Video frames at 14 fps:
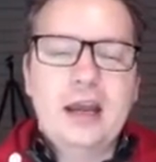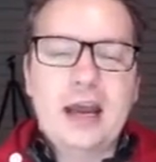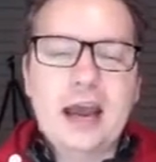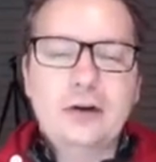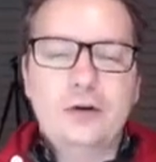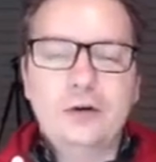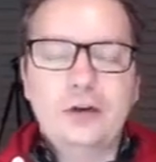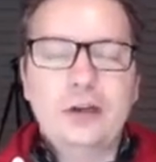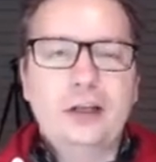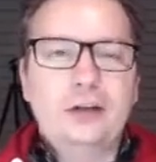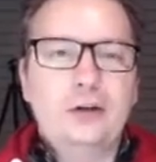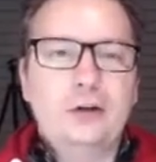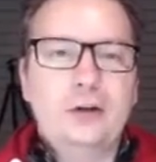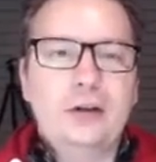and all you
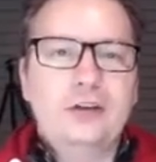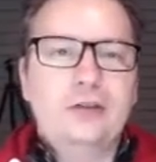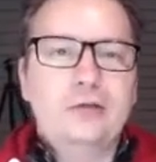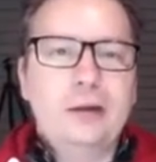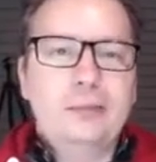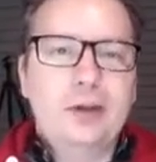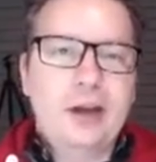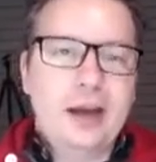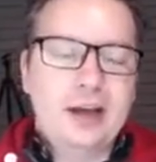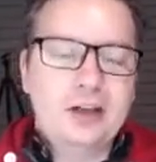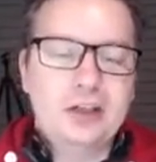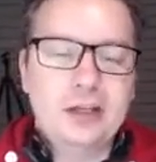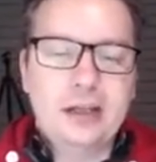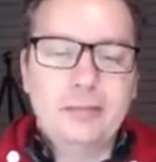need to do is grab the
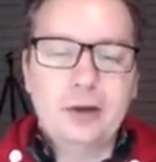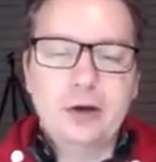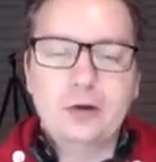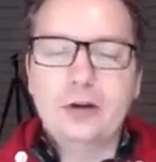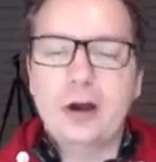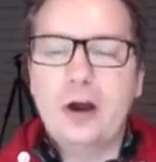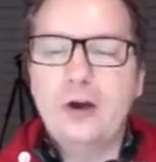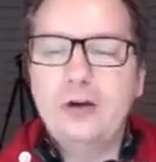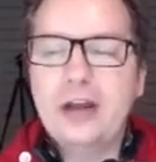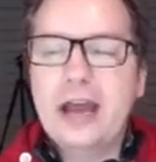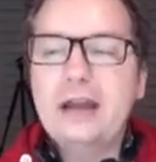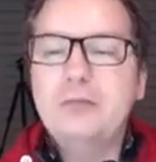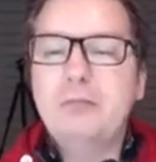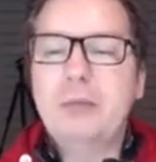HTML code
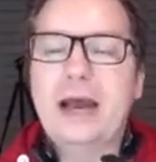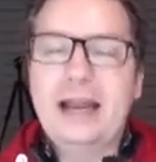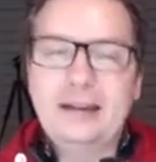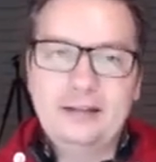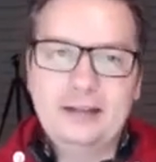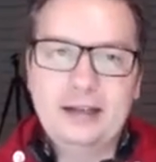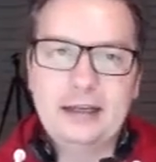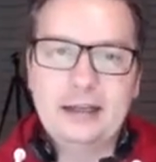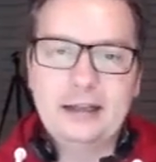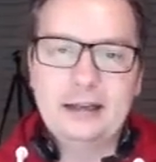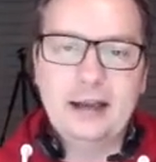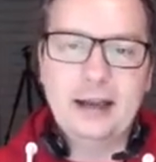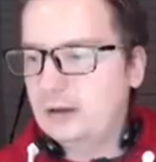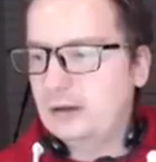and paste it in
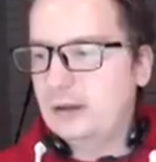there.